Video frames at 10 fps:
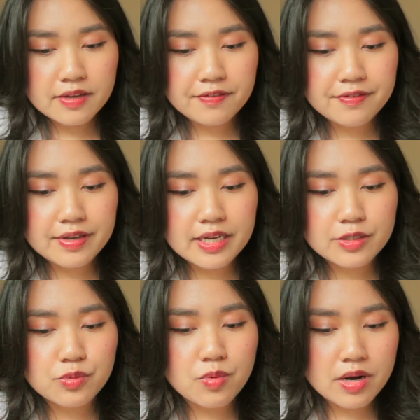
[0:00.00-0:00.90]
If
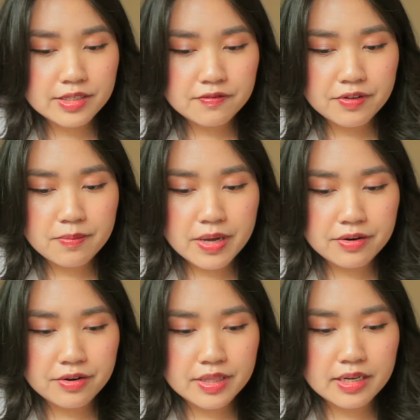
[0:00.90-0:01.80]
it was for the
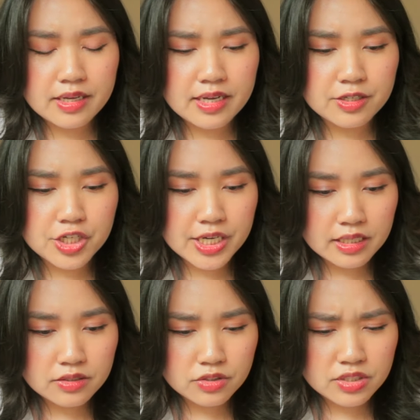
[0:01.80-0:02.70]
better that he had
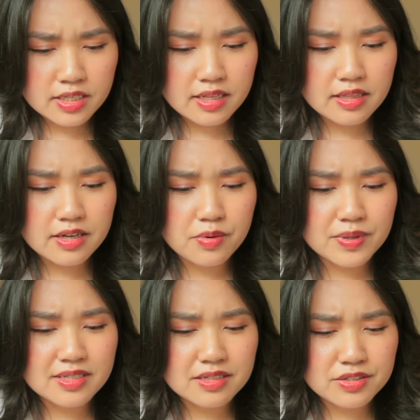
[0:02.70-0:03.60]
changed, that there
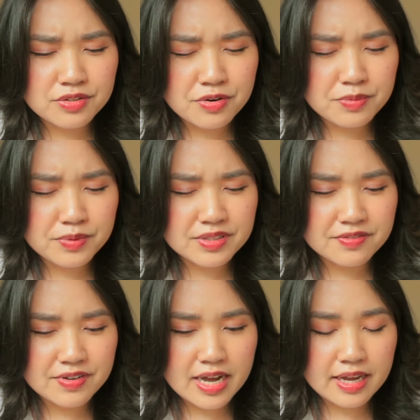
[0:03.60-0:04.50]
was a discernible
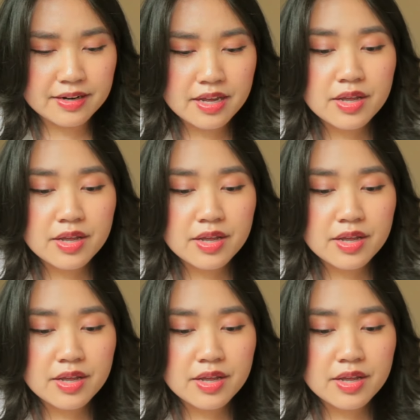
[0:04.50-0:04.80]
divide